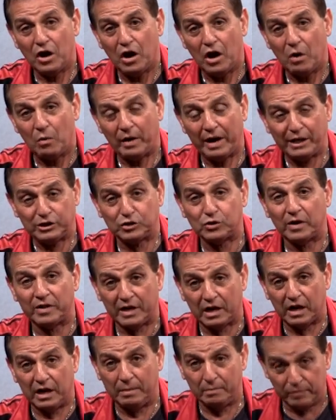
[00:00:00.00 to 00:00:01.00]
when I saw
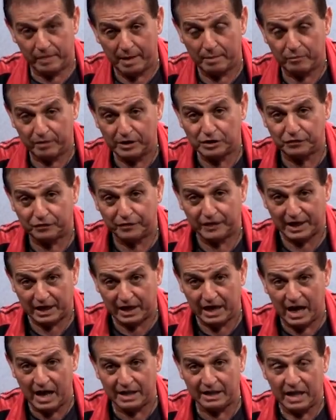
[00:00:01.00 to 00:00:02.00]
them reaching for the
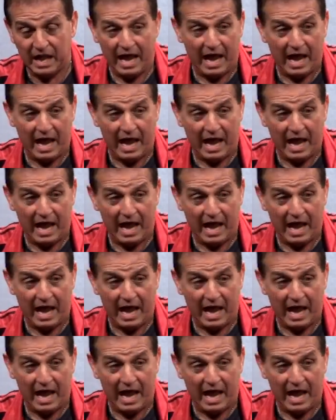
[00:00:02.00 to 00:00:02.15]
gun,